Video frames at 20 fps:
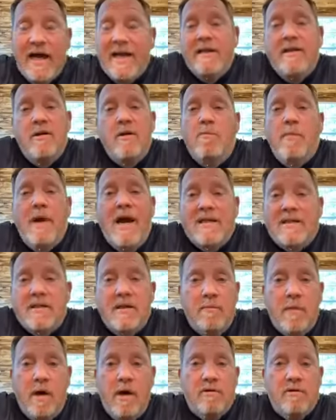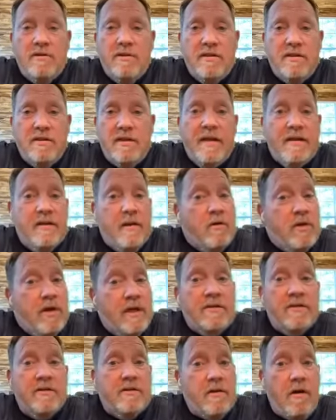i didn't know basketball existed i know
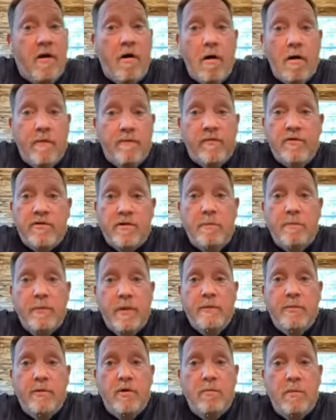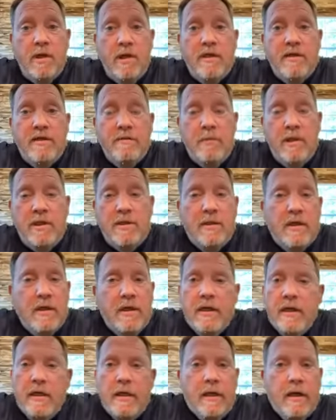that's hard for some people to believe but
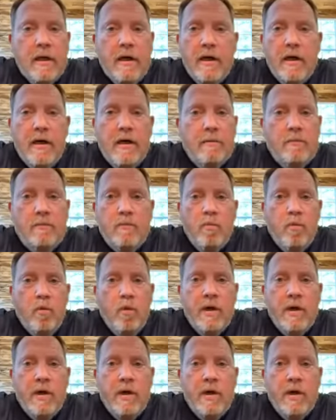um,